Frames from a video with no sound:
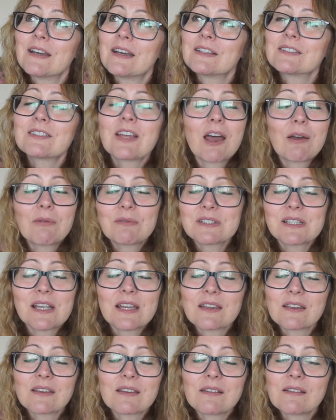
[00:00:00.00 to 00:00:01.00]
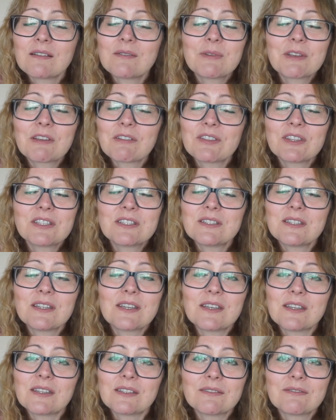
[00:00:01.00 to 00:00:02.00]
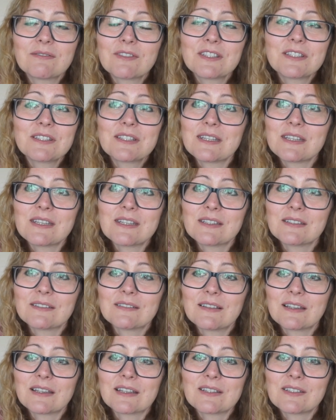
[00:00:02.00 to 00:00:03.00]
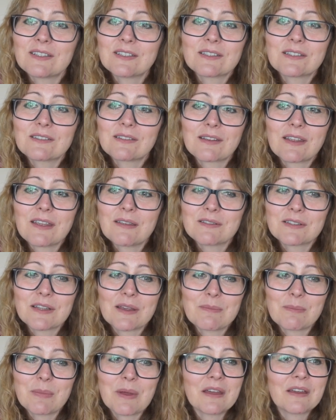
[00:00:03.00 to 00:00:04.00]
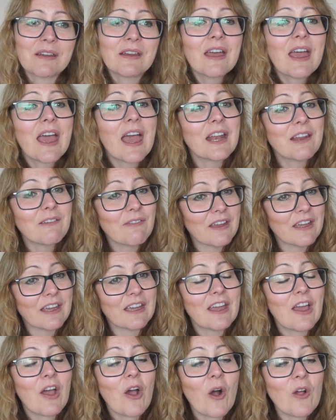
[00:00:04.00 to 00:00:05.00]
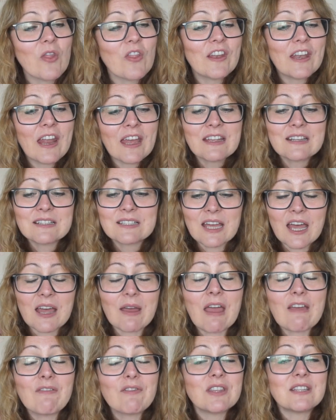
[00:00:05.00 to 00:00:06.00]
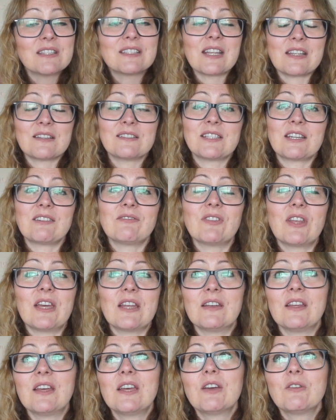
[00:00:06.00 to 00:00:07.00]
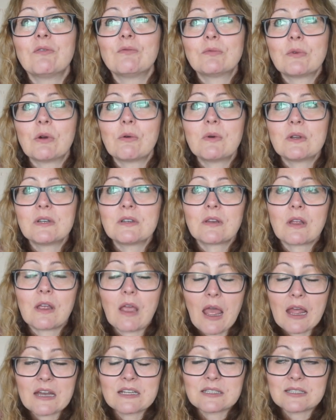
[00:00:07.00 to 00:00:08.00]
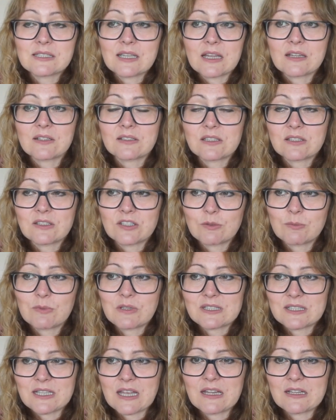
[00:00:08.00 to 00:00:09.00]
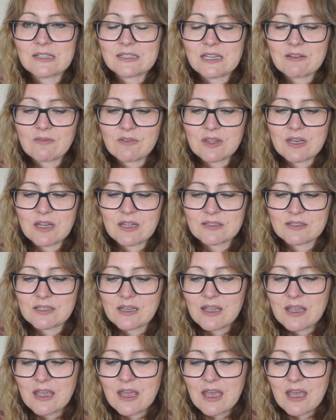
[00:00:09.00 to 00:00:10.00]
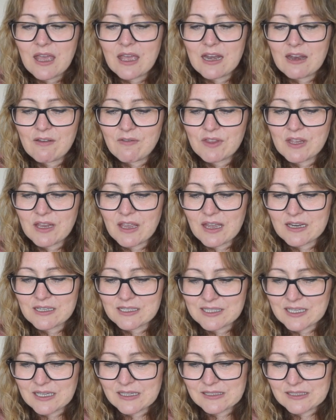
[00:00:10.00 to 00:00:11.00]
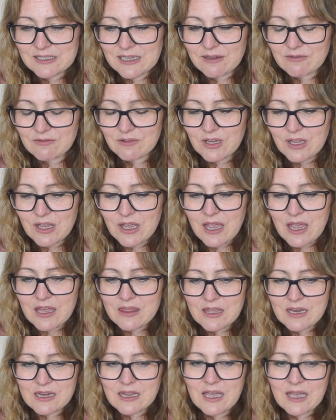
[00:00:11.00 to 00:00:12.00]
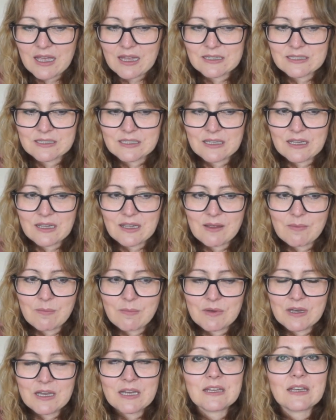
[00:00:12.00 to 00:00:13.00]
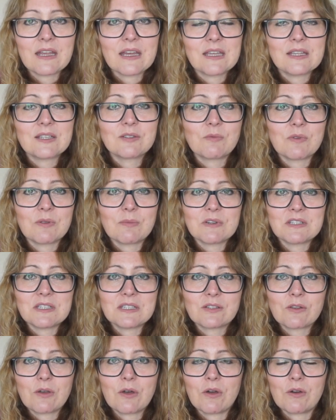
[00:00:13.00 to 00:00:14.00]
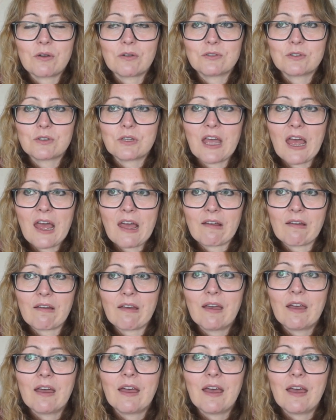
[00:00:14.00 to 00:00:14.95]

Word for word: so I was like, oh my God, this day, this day, like it just keeps getting better. Anyway, on the night time, everything settled down then. Rowan kind of settled, his stomach settled and everything else, and everything kind of settled down. And then I had um, knit night with my Discord gang,